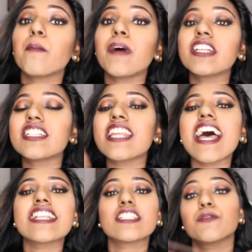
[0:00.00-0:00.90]
button
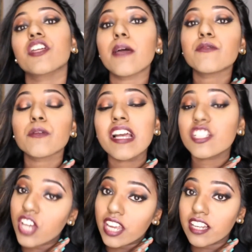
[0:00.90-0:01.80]
and subscribe to my
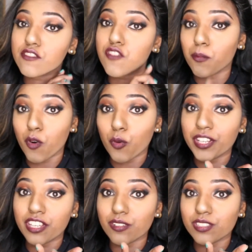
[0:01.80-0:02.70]
channel for more
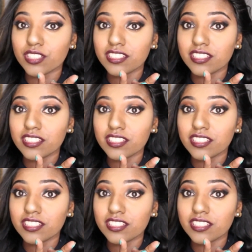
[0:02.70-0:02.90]
videos.